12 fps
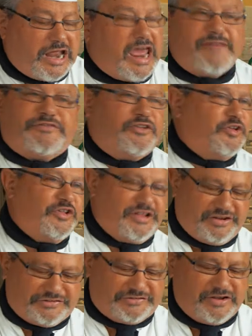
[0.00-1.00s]
don't have to do
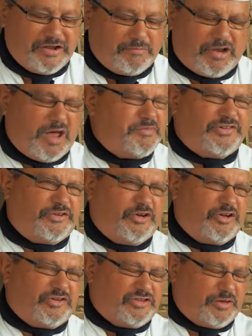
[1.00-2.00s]
this, but I'm just
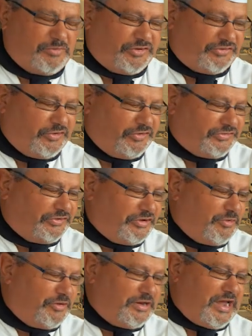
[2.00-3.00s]
doing it because I'm just used to
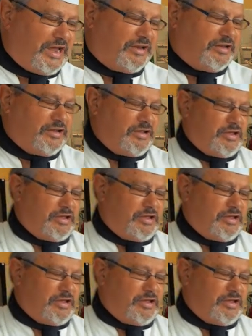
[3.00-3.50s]
doing that.